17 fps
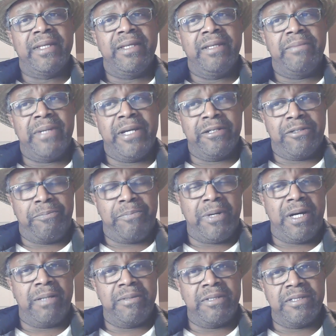Michael
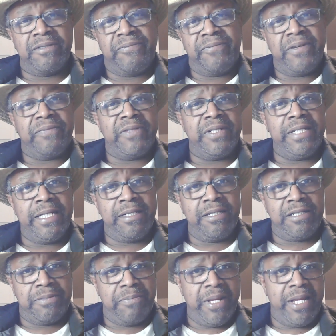Palmer is 50
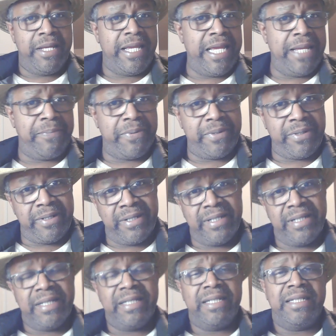years beekeeper
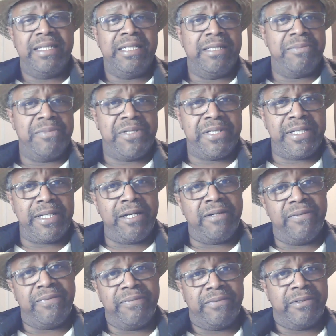
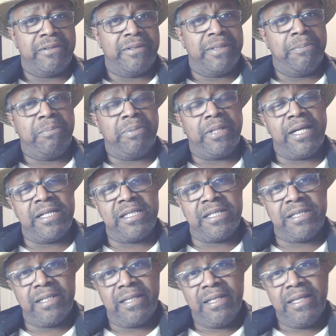himself, 30
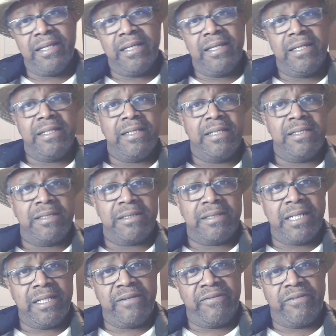plus in the
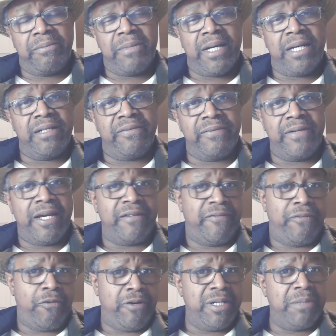state of Vermont, if not
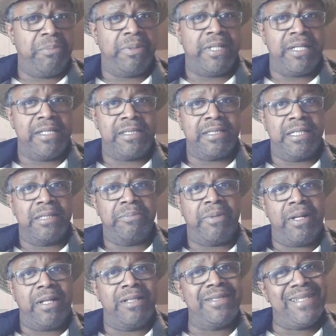40 plus. I
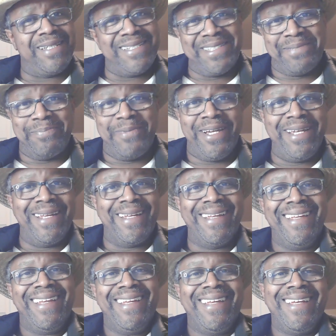apologize, Mike,
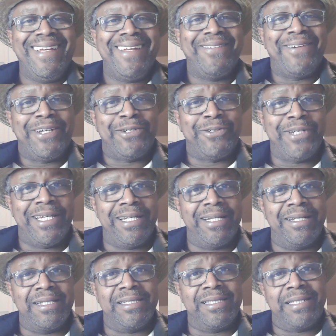if I don't get
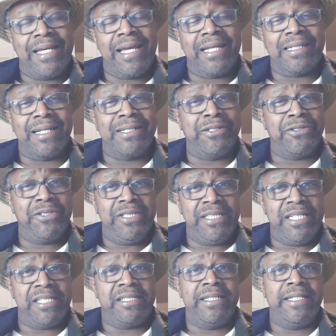it exact. I know you
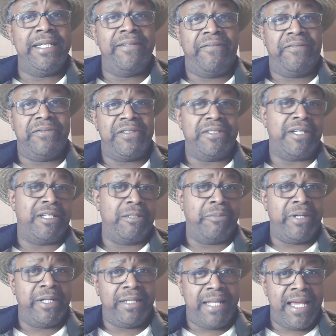just did
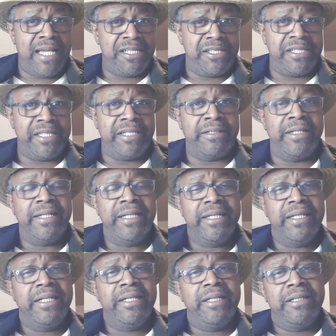celebrate last year
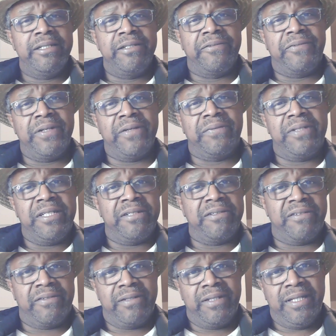your 50th